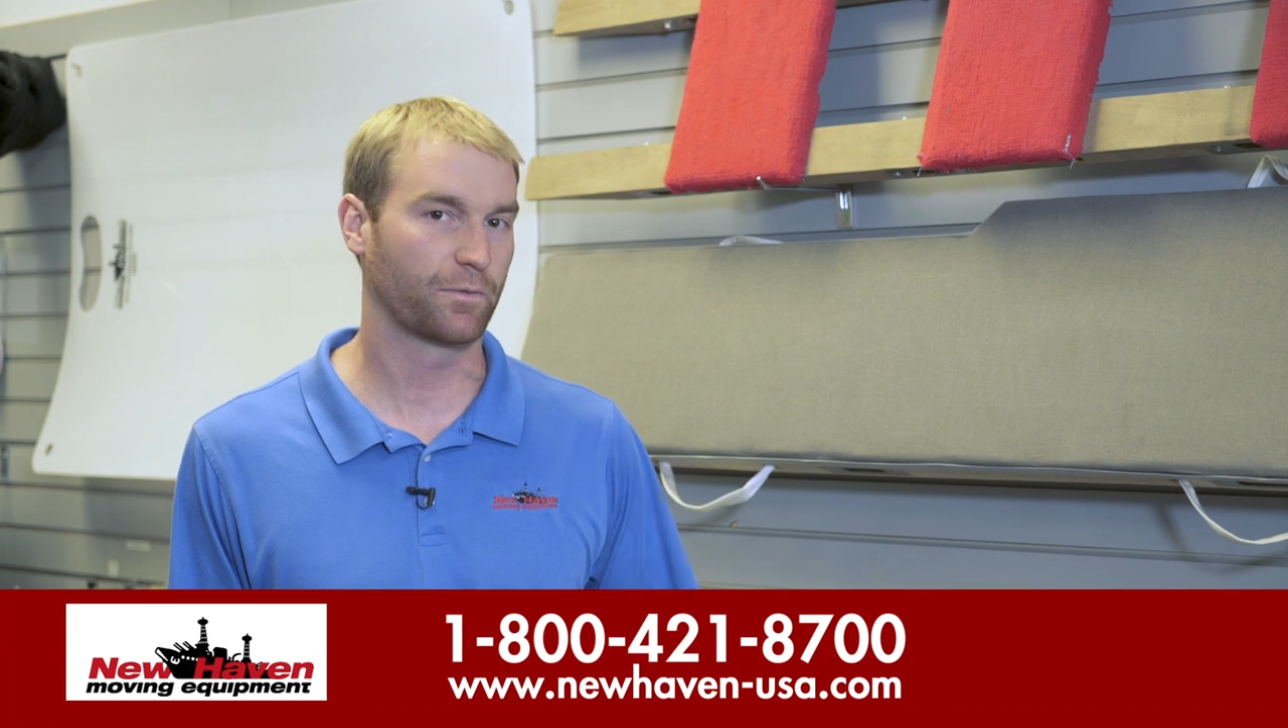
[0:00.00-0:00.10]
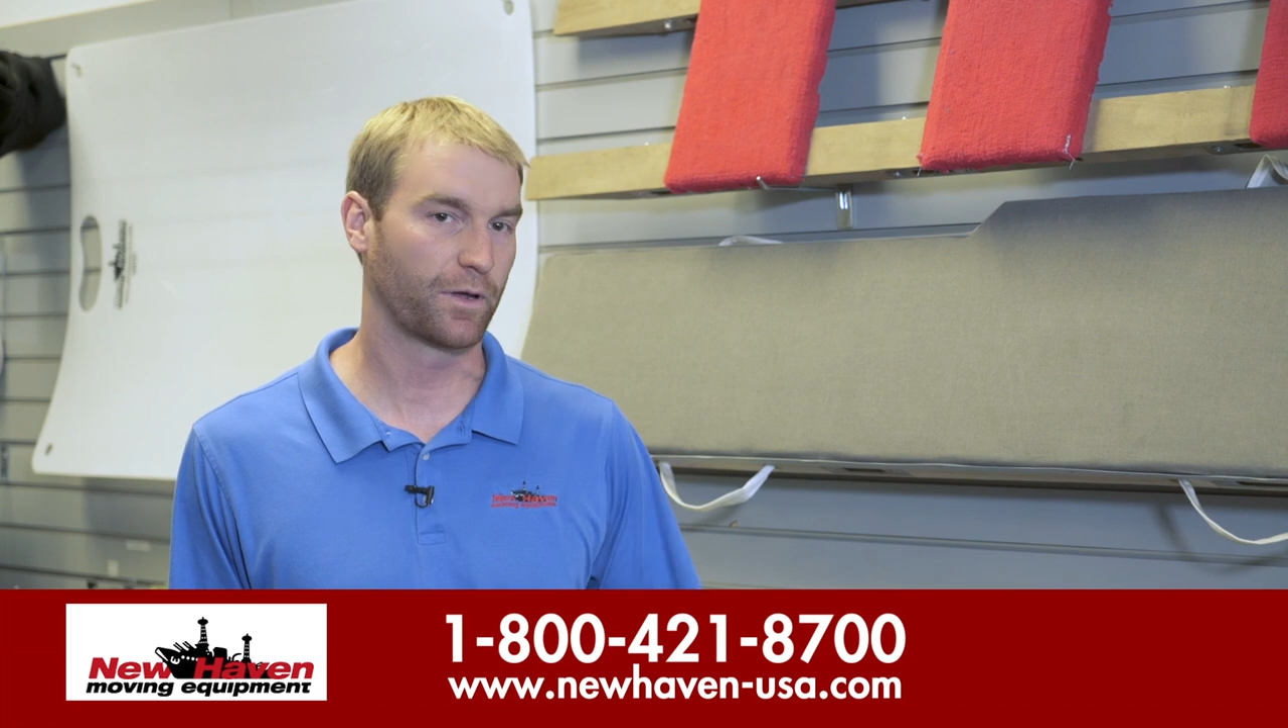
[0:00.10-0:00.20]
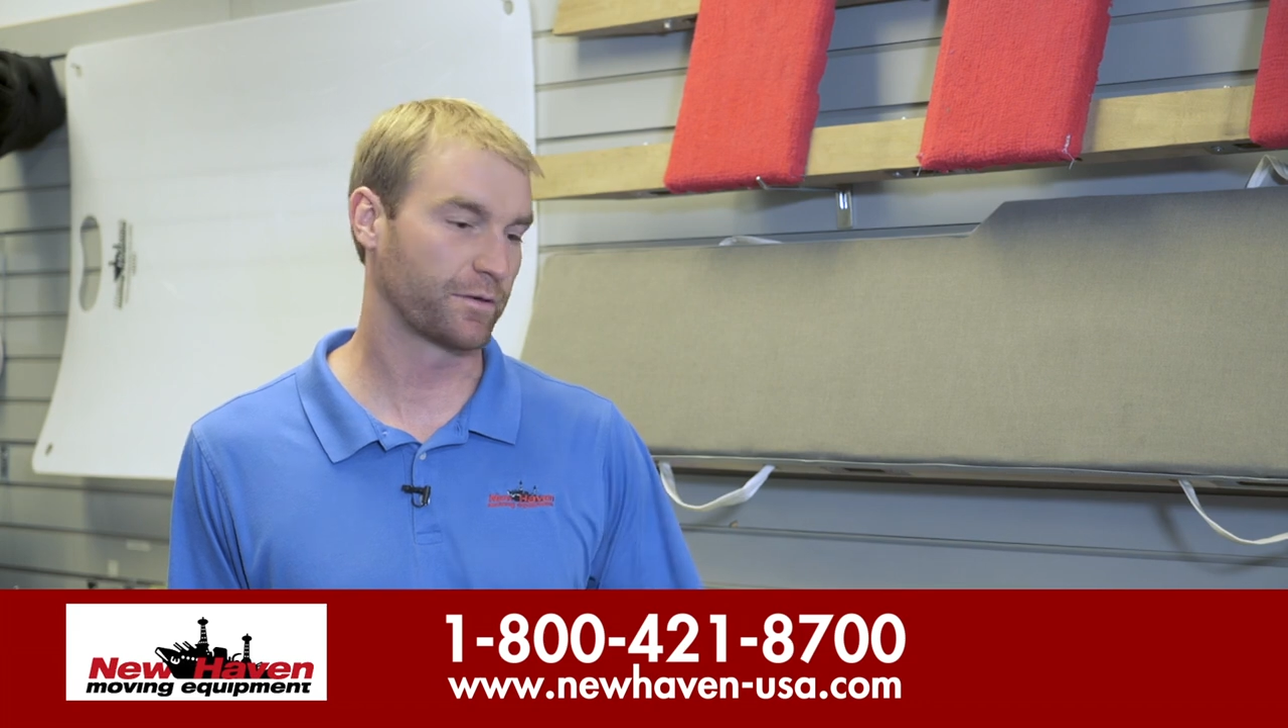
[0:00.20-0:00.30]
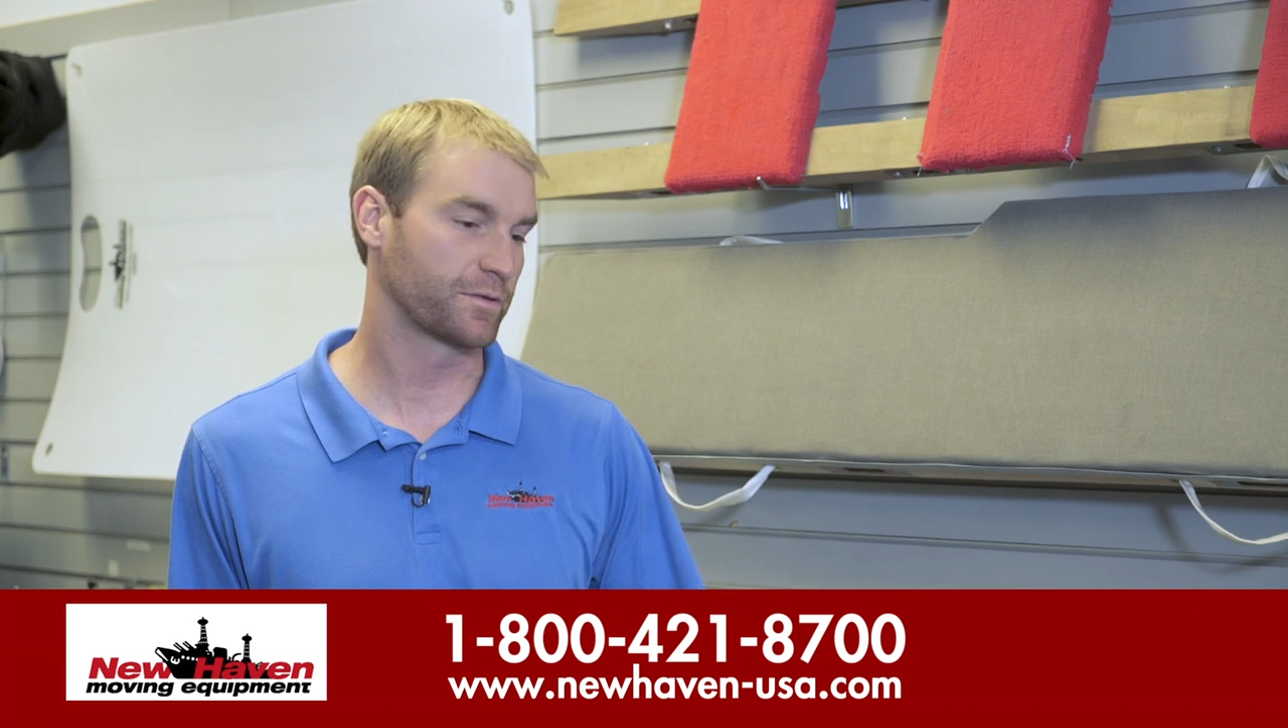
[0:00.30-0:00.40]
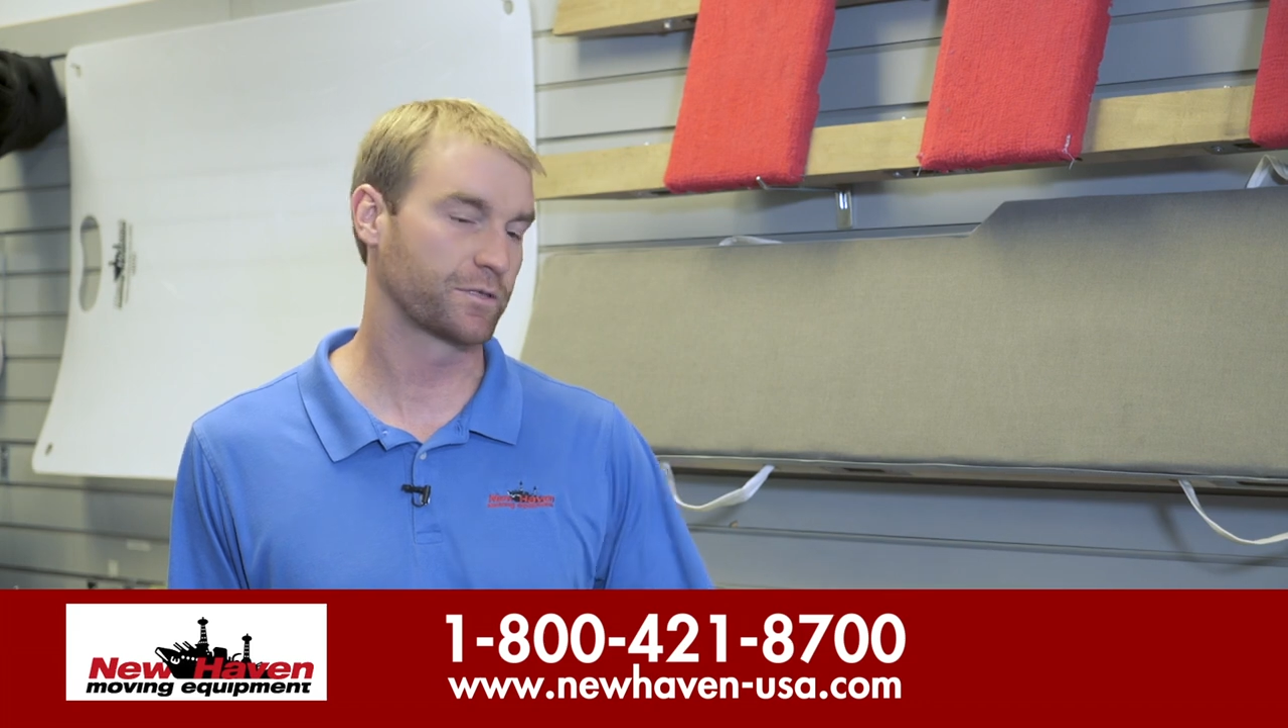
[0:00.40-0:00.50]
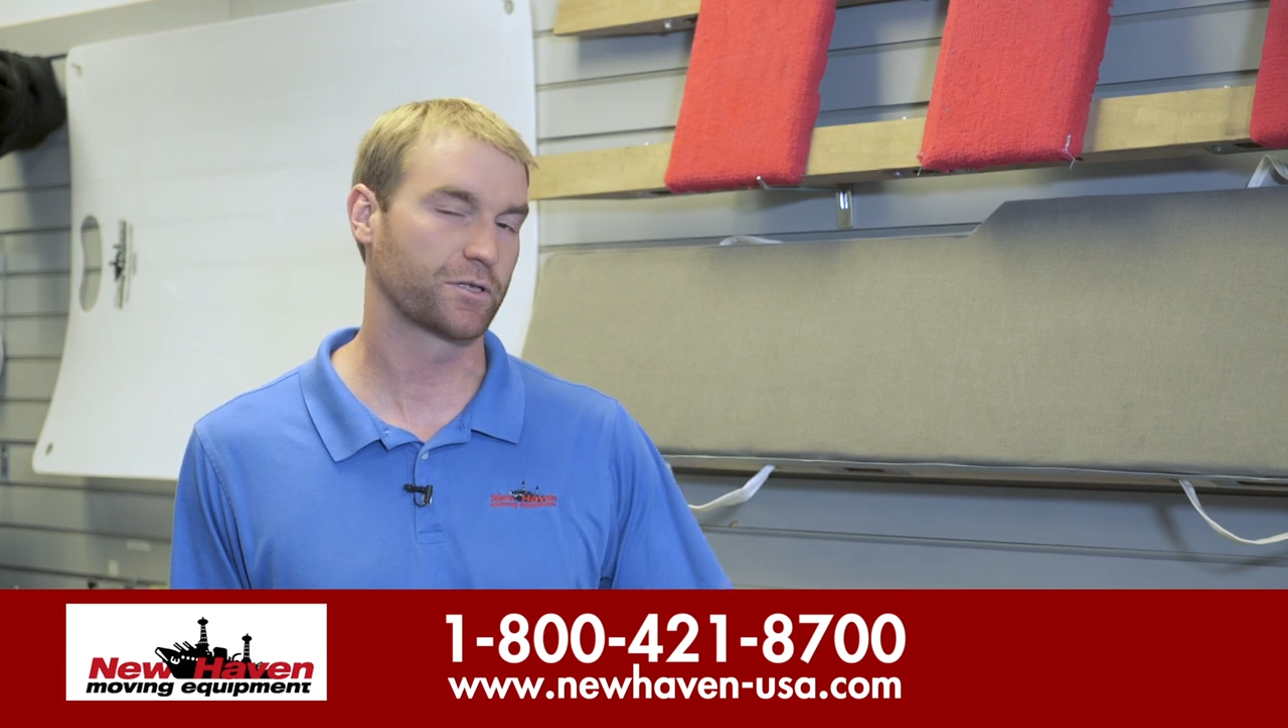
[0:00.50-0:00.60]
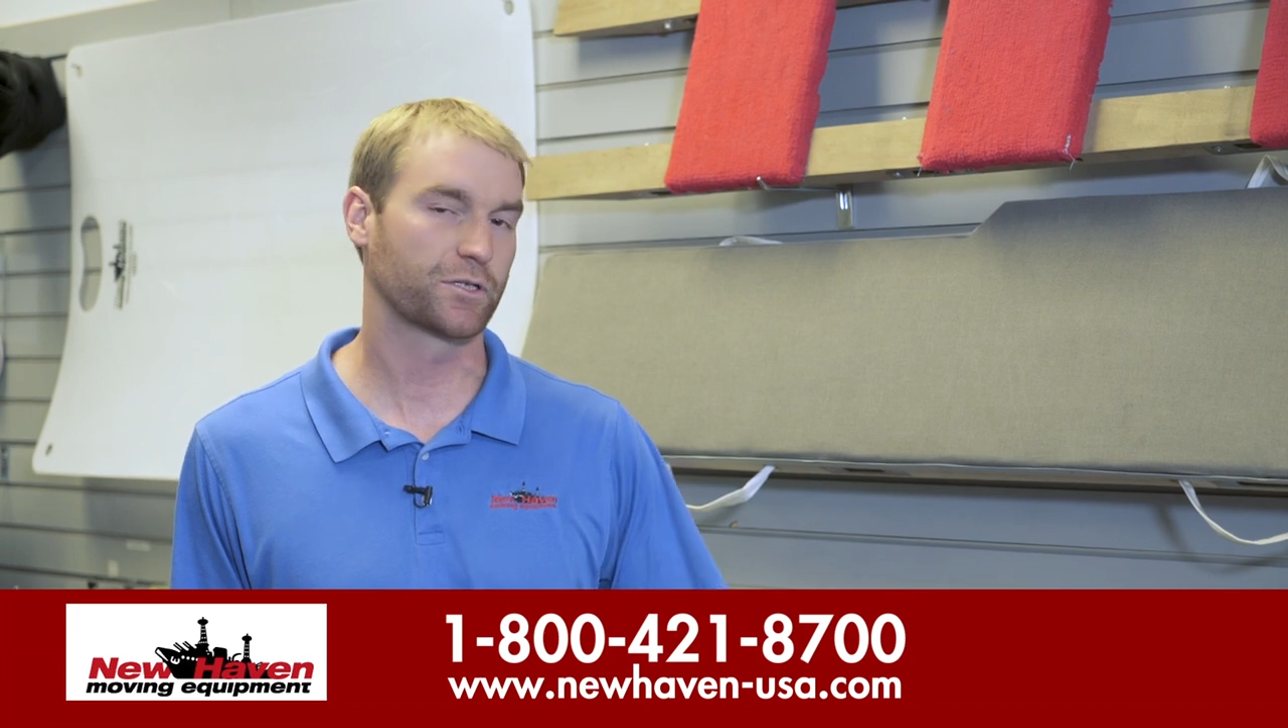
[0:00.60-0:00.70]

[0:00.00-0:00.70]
whether it's the